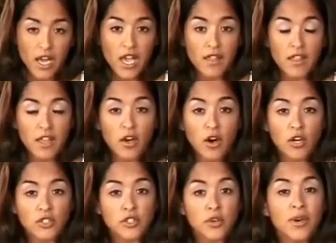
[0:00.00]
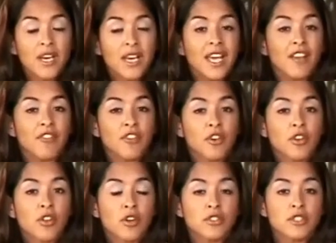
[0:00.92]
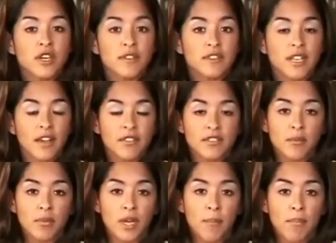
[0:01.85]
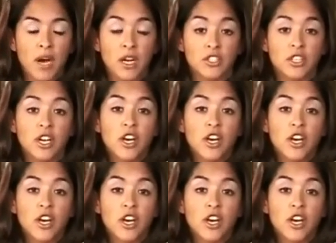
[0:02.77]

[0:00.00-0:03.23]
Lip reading: And then also, if you're close enough to give somebody a punch,